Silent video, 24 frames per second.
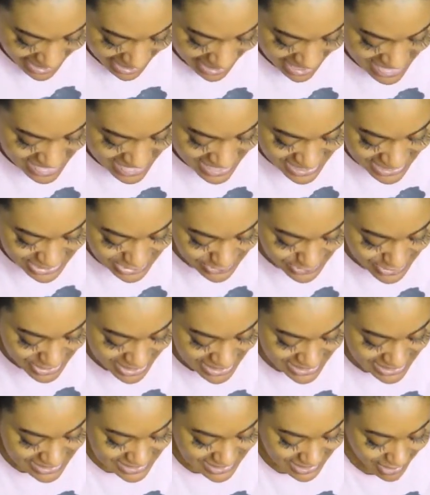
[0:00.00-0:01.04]
And this one
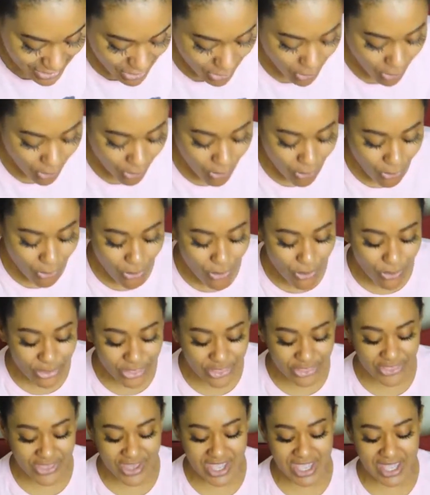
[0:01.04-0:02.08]
I saw
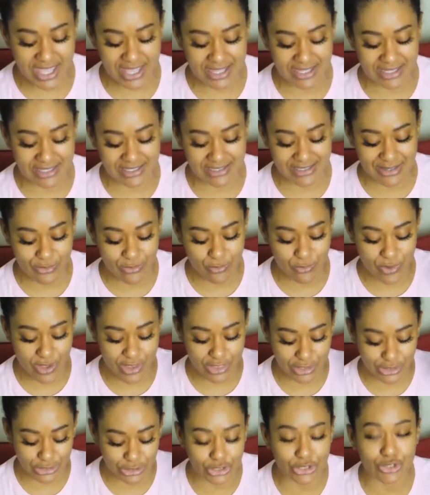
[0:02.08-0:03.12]
hold things
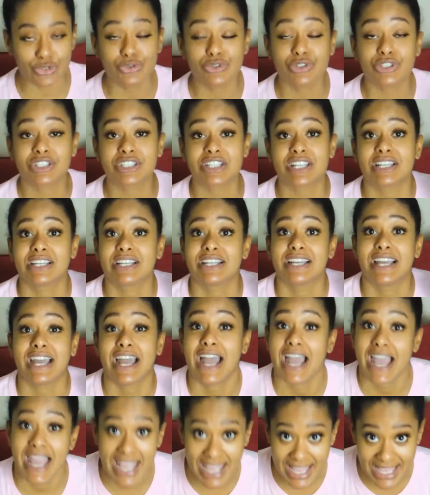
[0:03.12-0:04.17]
with loose
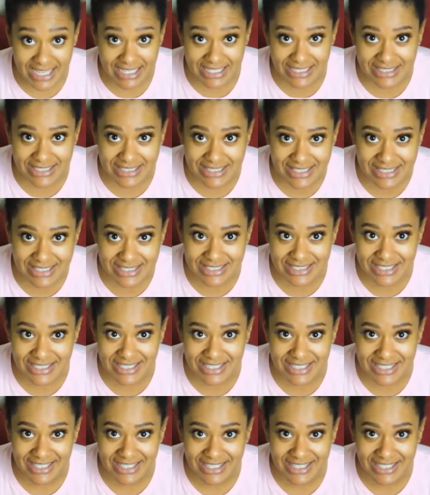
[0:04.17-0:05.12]
hands.